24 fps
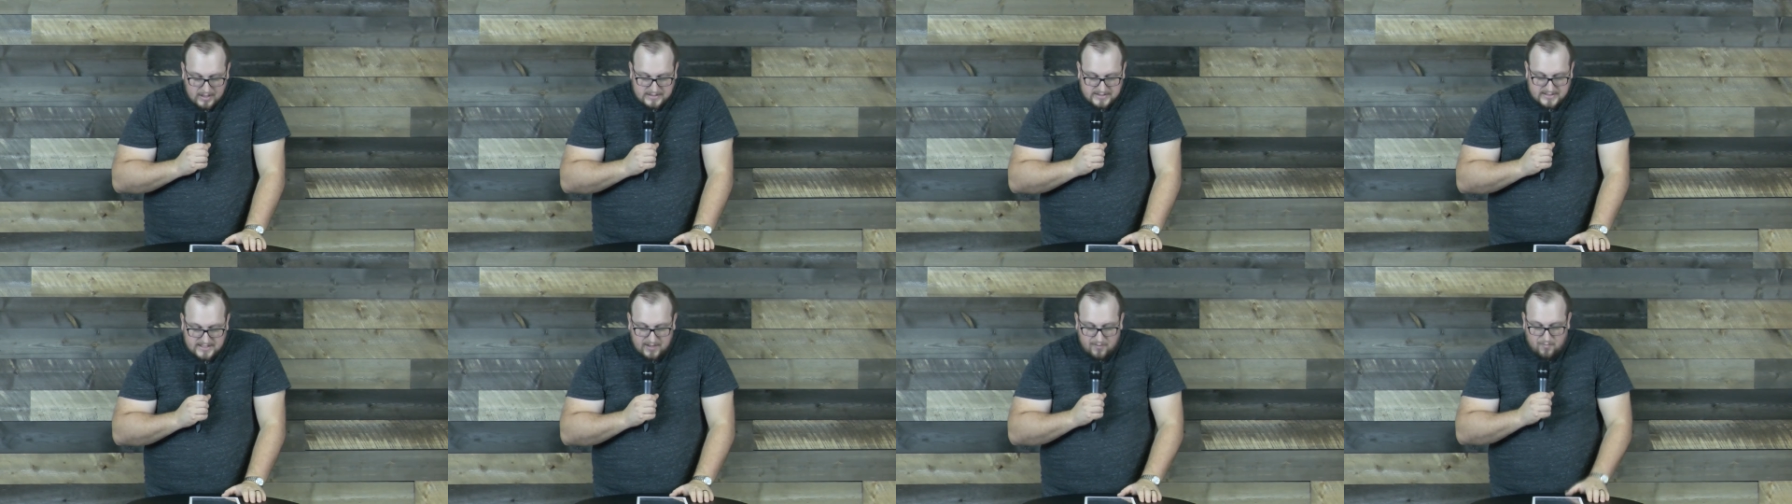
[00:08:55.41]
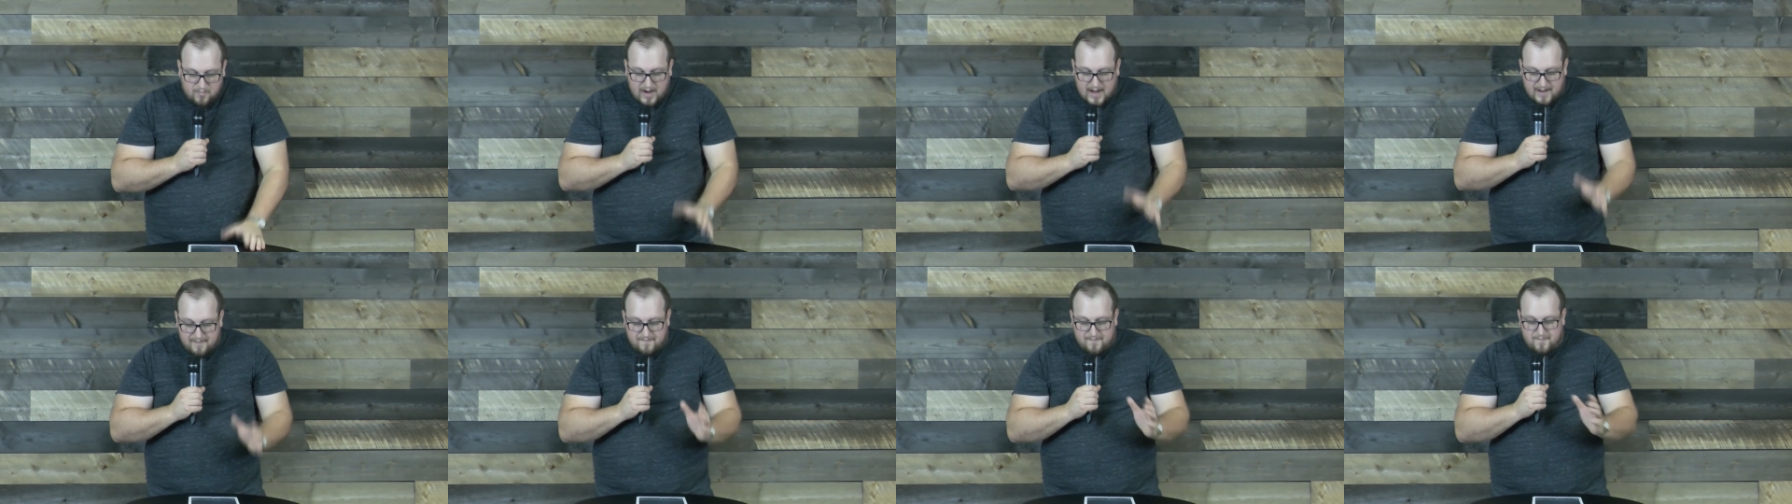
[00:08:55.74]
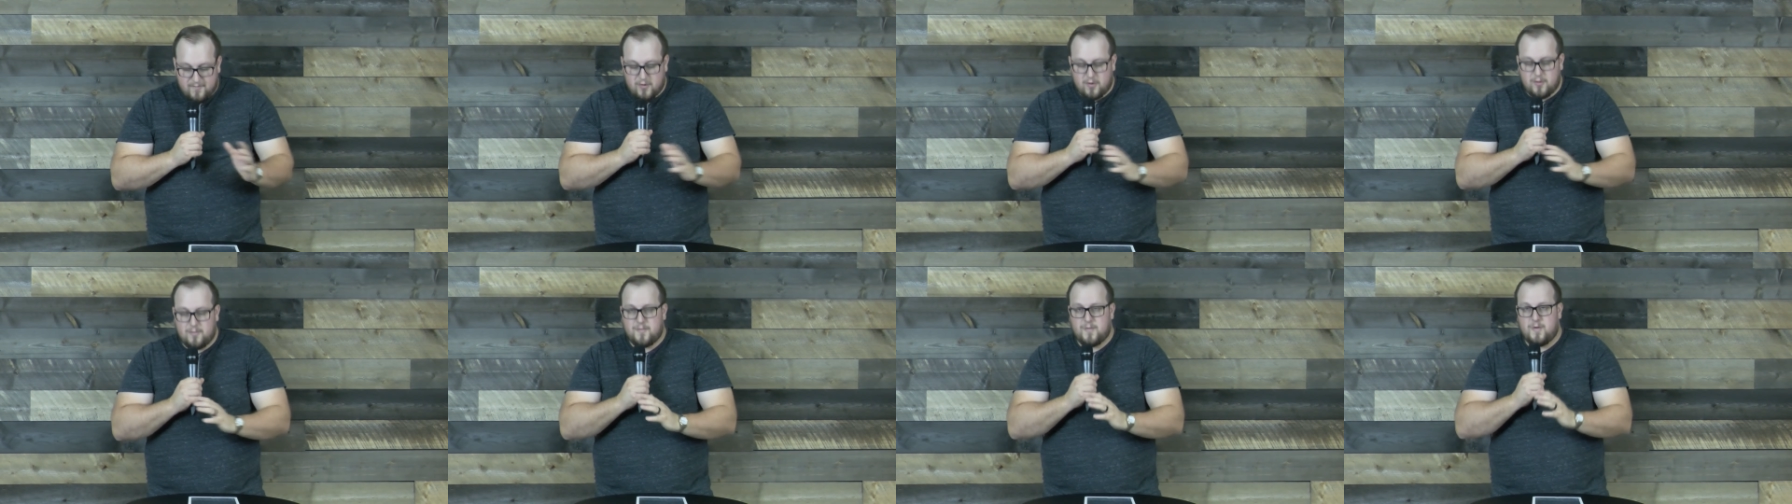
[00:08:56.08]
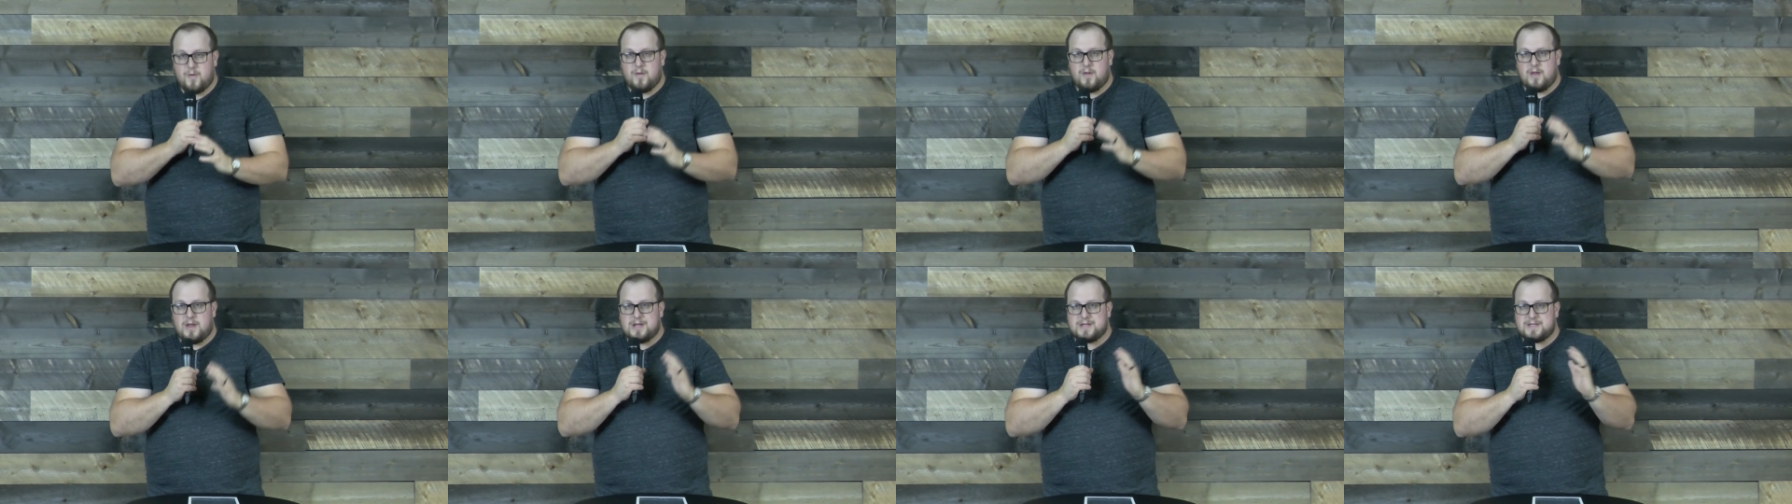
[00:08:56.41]
See, ripe fruit
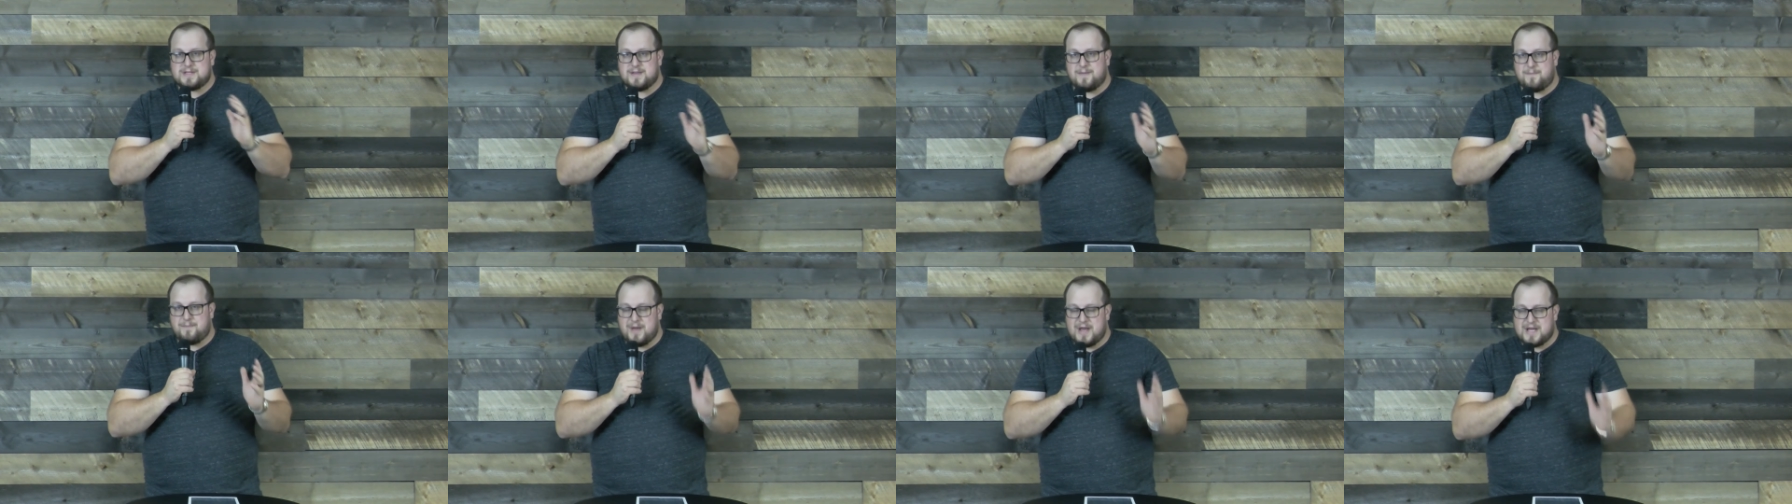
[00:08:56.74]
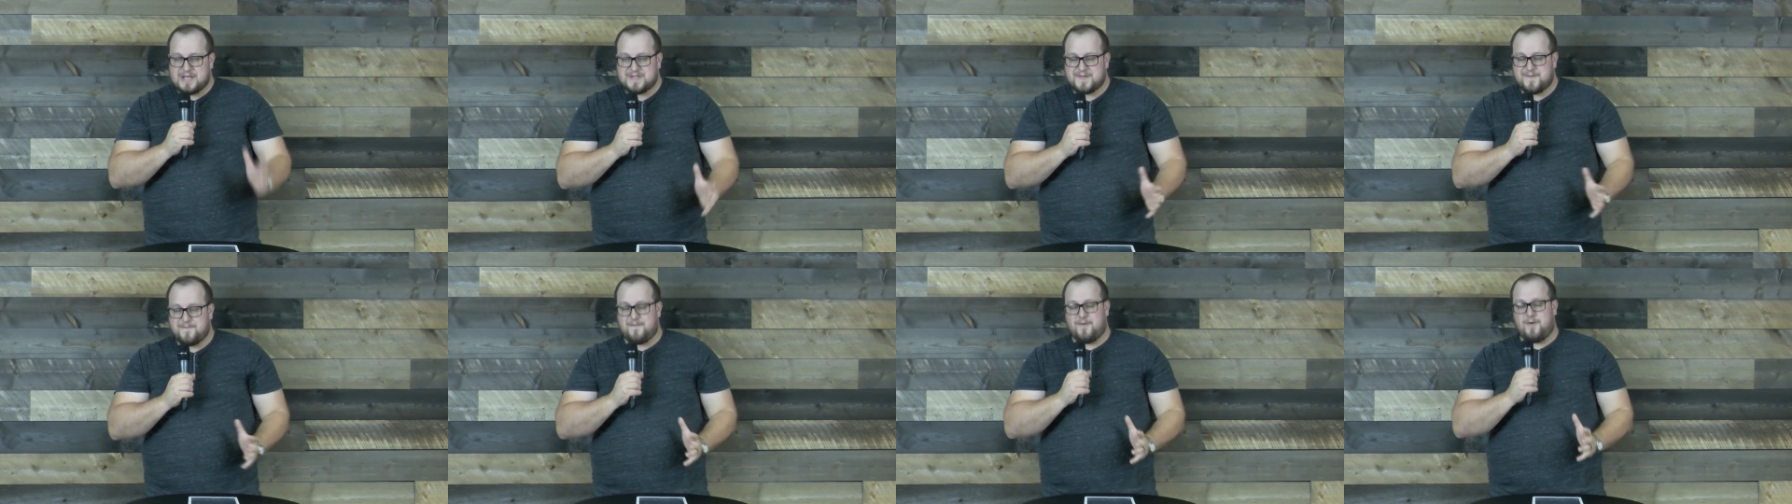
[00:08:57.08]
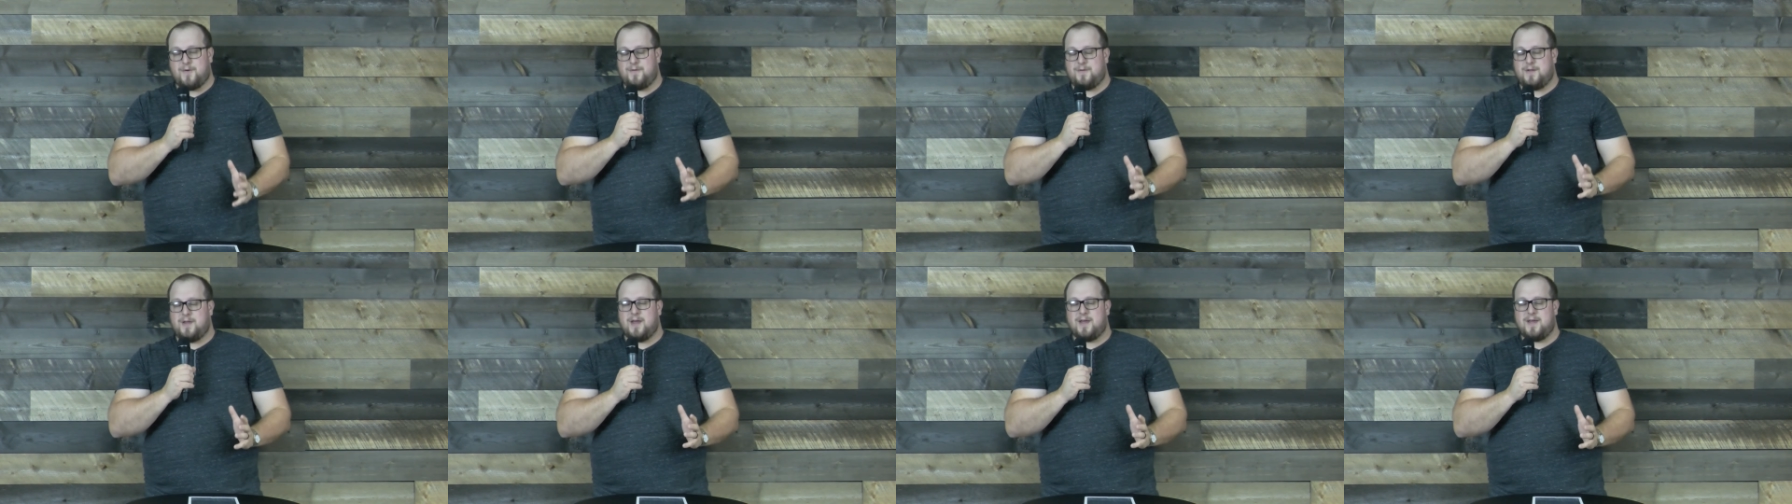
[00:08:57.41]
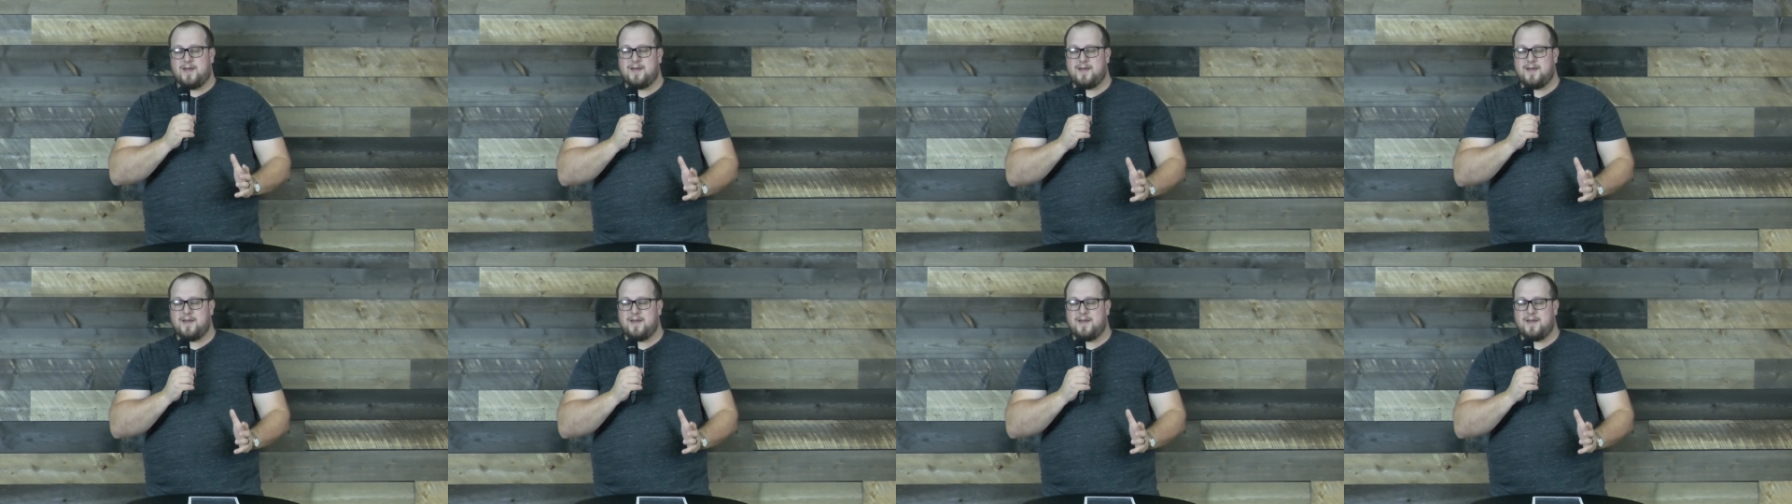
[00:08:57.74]
is the best fruit.